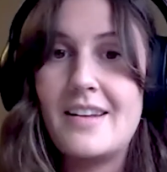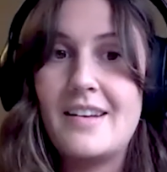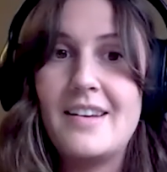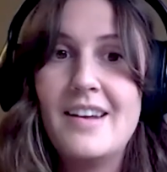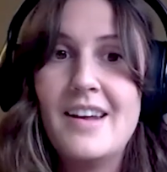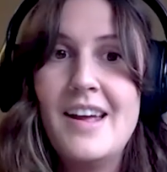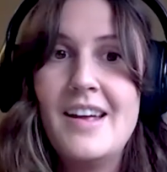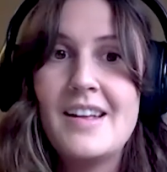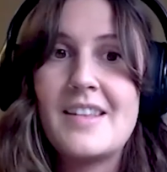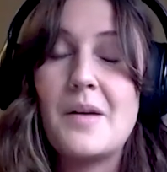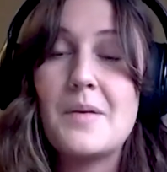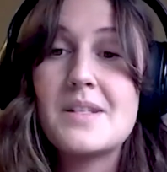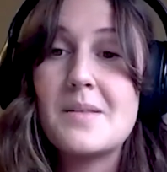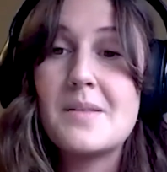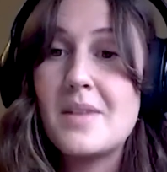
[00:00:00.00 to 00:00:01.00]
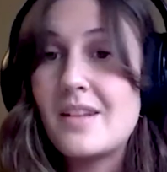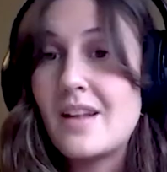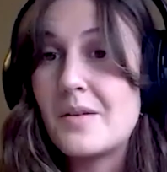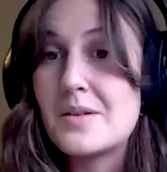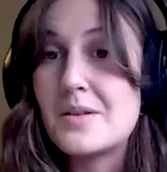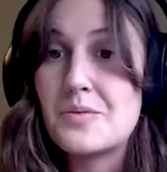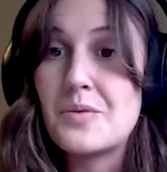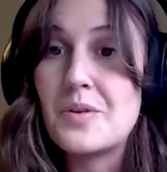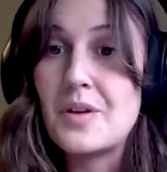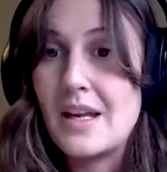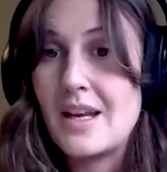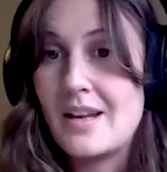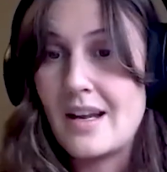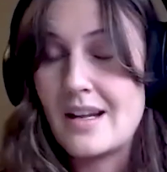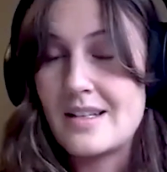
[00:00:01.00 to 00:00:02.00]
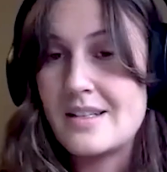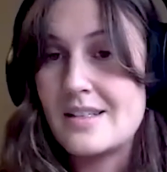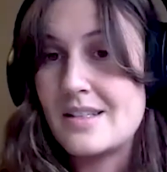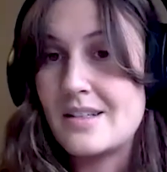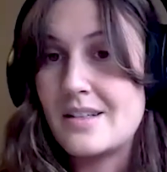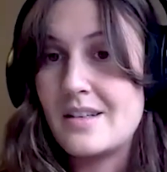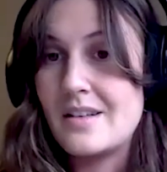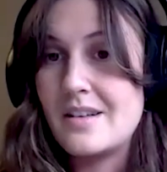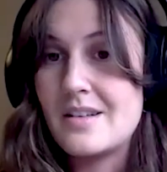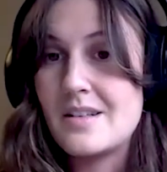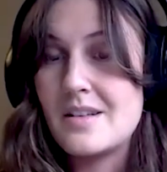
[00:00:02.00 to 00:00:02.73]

And that was something that was really connected to,